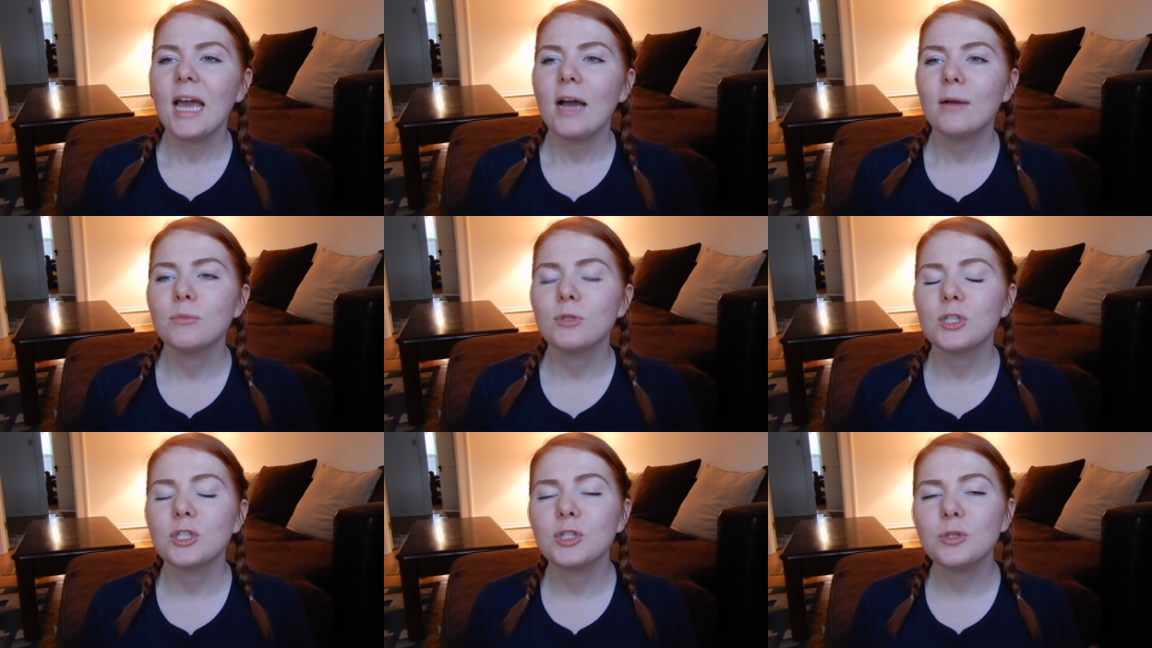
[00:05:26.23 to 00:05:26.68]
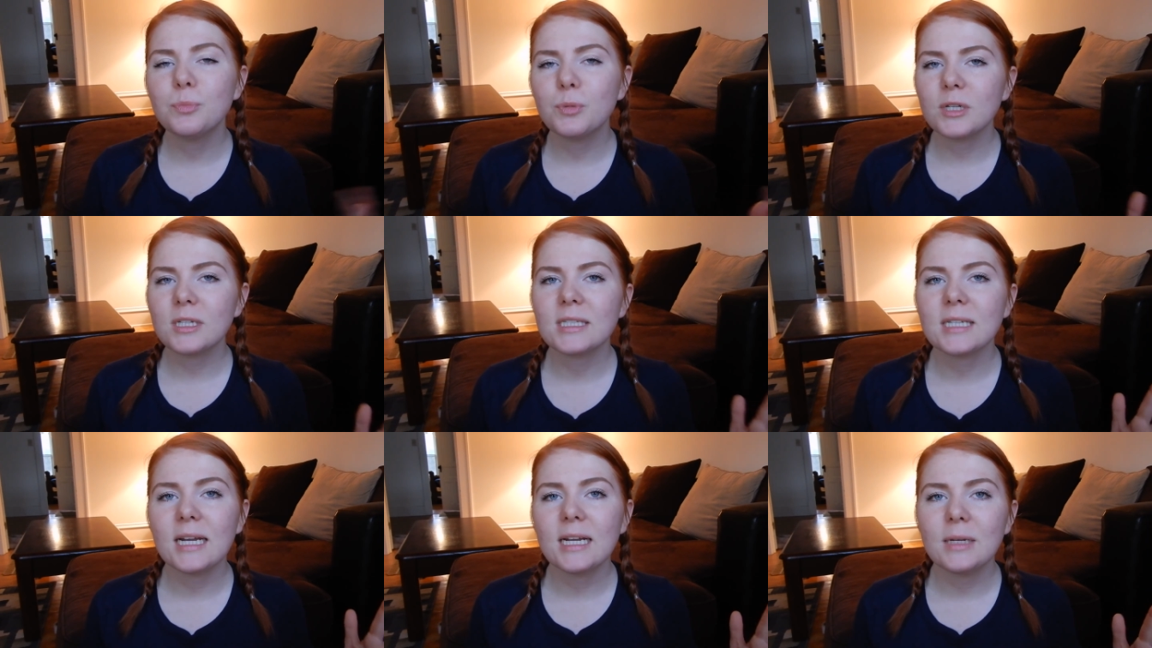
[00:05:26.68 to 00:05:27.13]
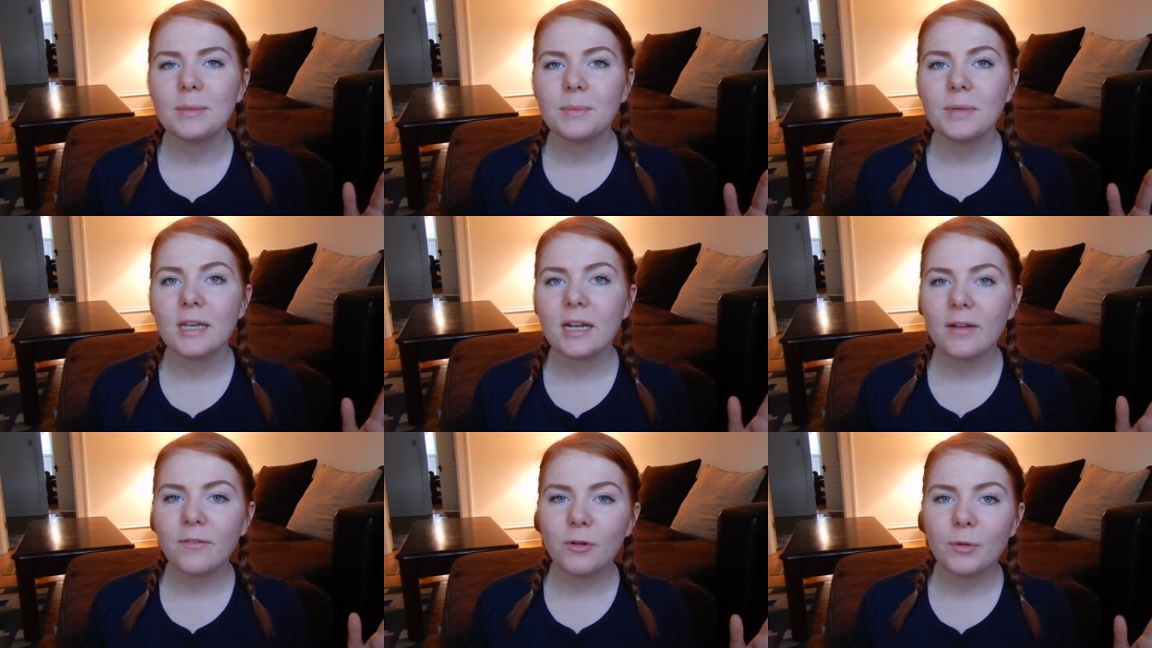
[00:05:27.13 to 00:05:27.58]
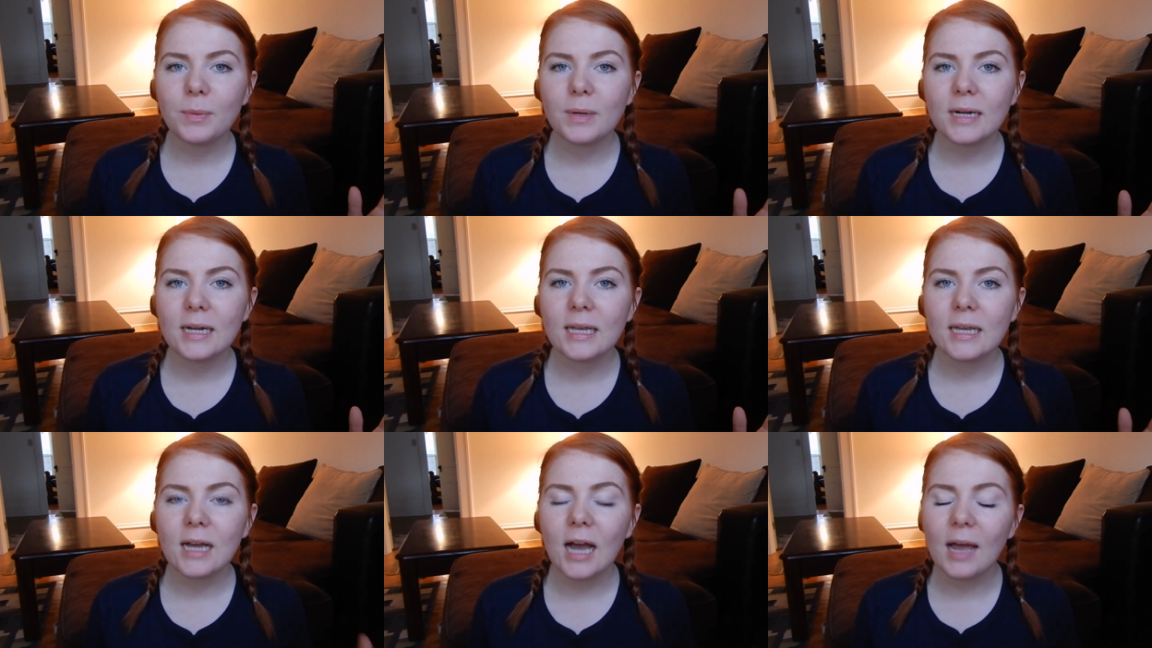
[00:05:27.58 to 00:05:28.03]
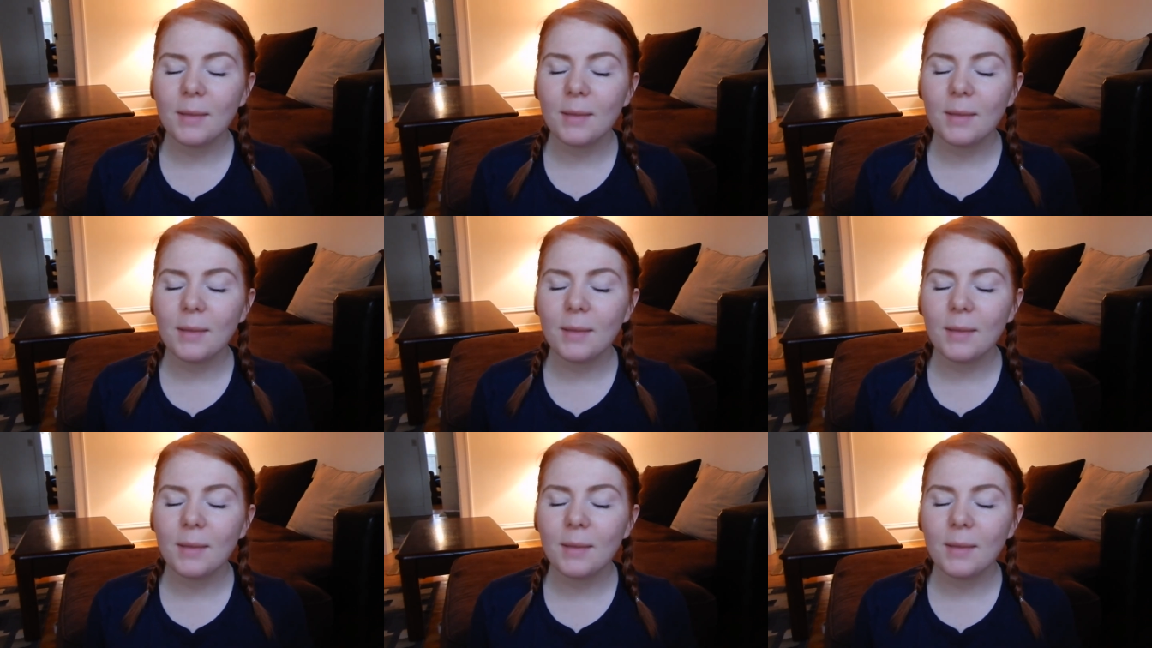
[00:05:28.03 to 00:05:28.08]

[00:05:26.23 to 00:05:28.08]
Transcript: I'm just super excited to meet everybody.